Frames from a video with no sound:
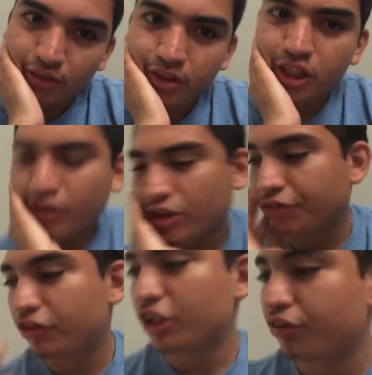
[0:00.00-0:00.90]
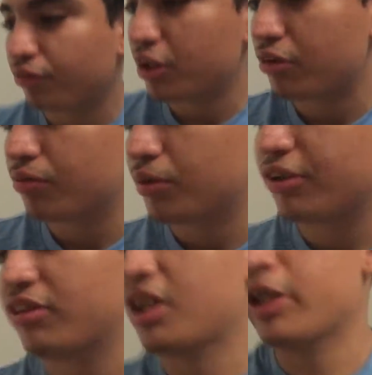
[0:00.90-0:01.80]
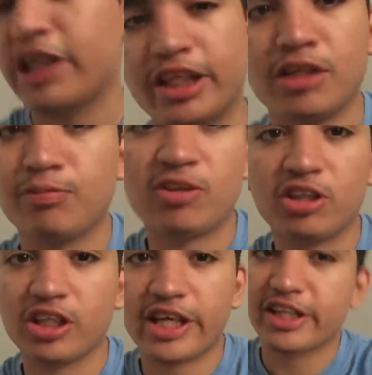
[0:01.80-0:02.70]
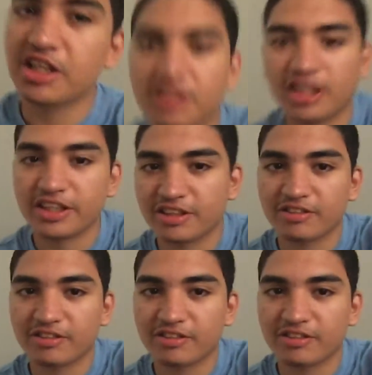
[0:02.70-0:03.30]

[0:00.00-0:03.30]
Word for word: yeah, I'll see you guys around because I gotta keep vlogging. I can't like